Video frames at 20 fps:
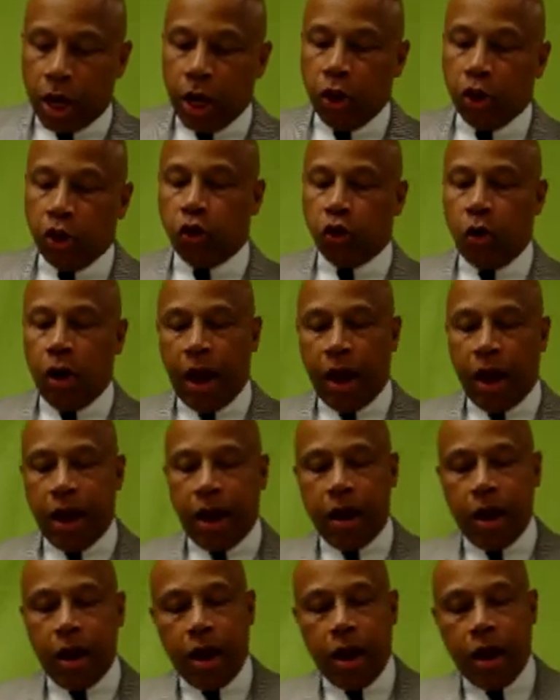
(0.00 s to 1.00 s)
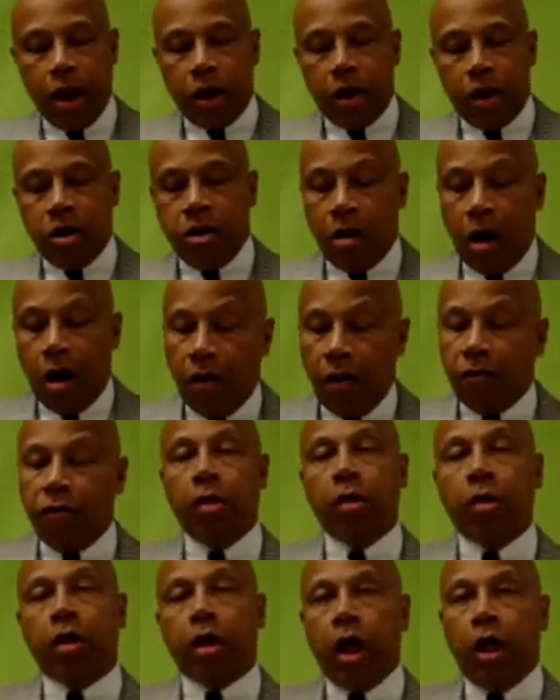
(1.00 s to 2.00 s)
into a
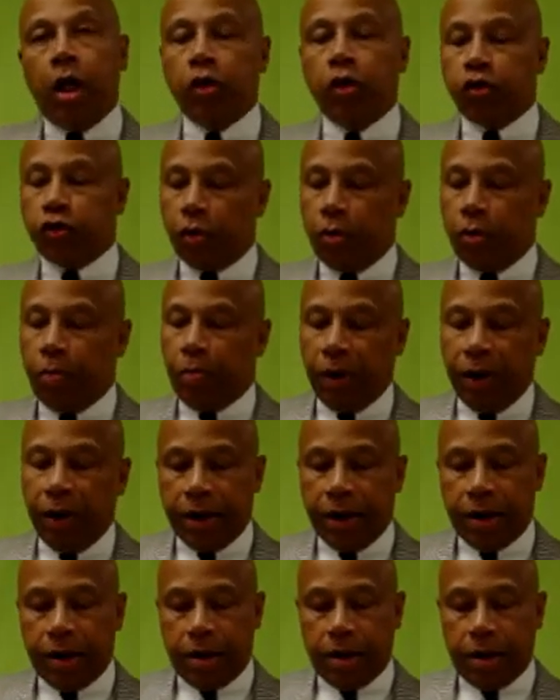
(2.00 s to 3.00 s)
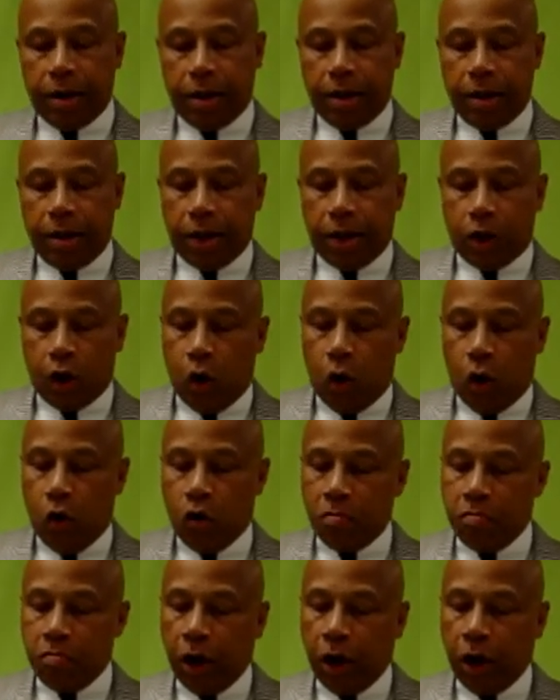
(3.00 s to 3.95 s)
novel cultural blend that owed